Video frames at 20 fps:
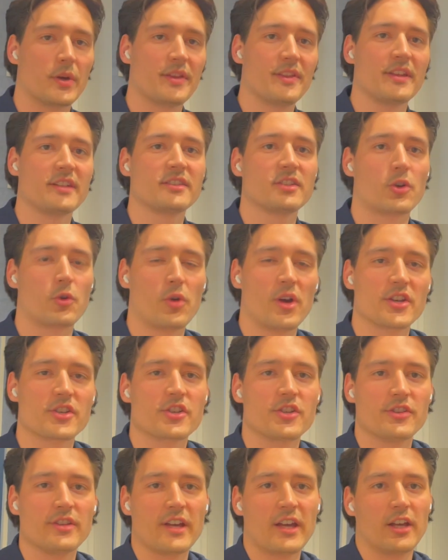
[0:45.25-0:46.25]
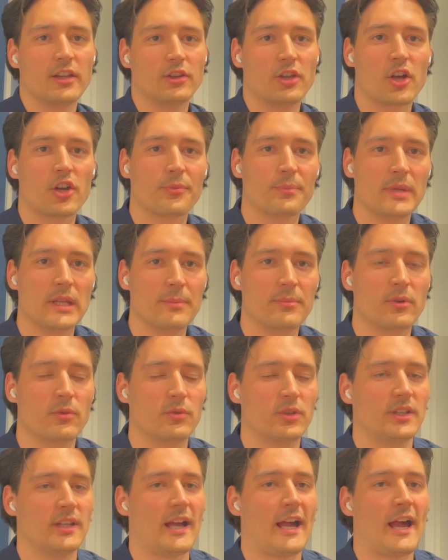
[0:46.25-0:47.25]
I think the question that a lot of people
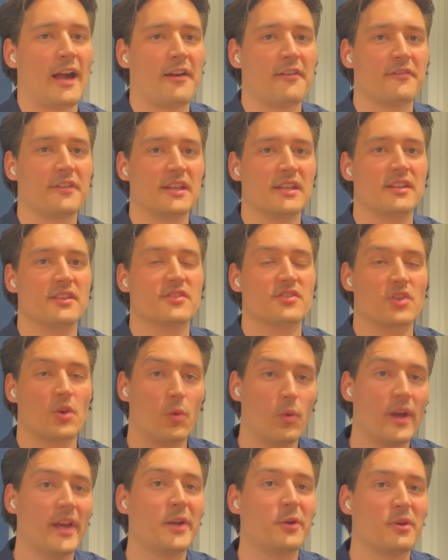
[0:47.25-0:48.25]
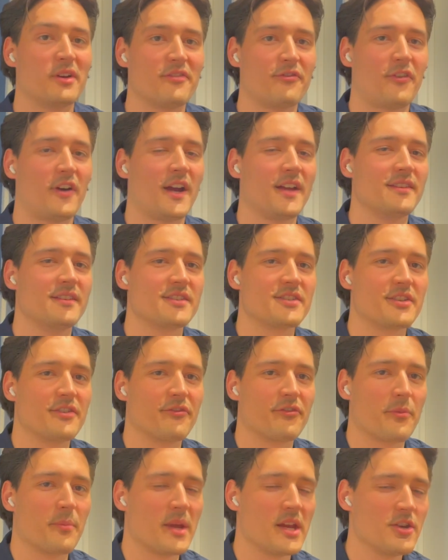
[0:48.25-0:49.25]
will have is where do I find this
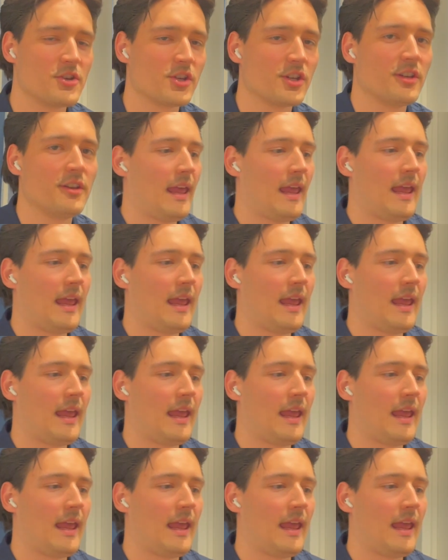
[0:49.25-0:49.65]
information?